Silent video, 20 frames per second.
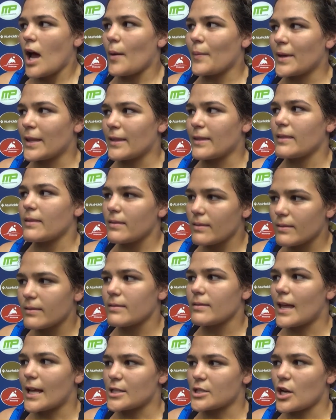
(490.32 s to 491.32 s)
I mean,
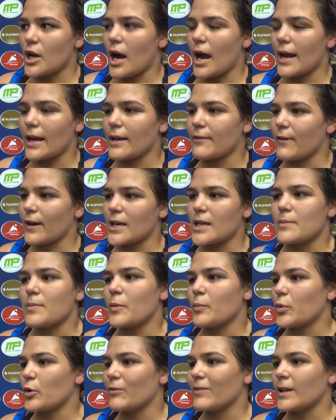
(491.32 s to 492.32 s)
that's all right. And if I keep
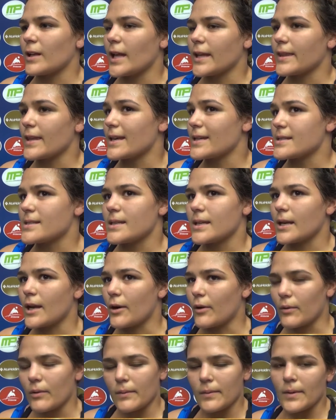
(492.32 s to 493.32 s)
improving like this, you
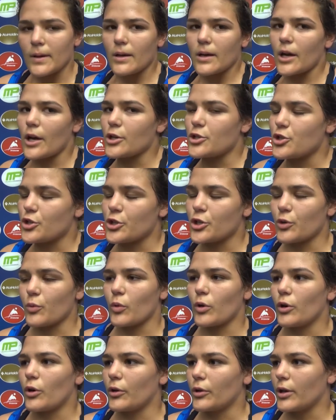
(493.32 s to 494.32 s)
know, a junior
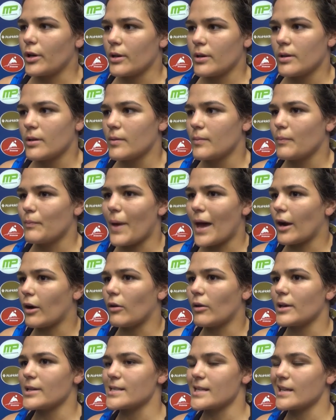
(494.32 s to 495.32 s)
world
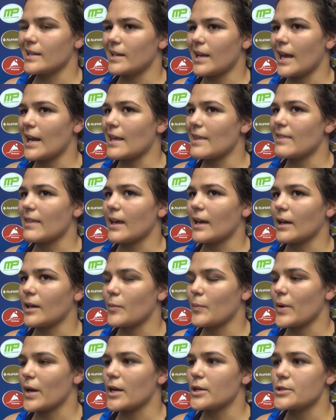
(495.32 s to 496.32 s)
medal isn't anything
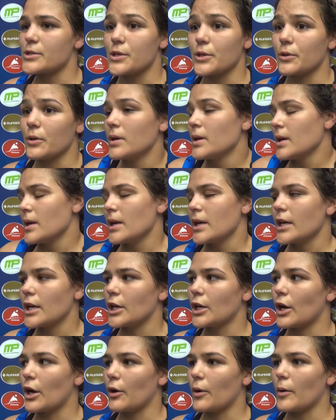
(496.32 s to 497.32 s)
compared to,
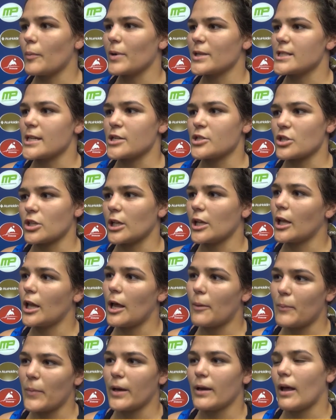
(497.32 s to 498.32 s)
you know, a potential
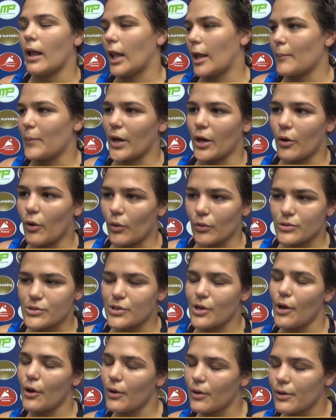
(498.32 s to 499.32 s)
Olympic gold.
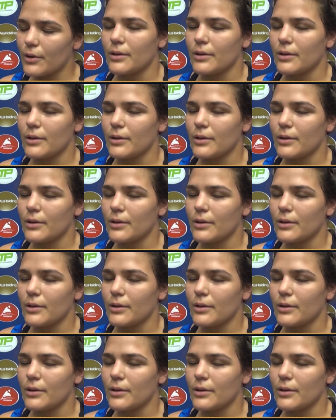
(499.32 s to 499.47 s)
So.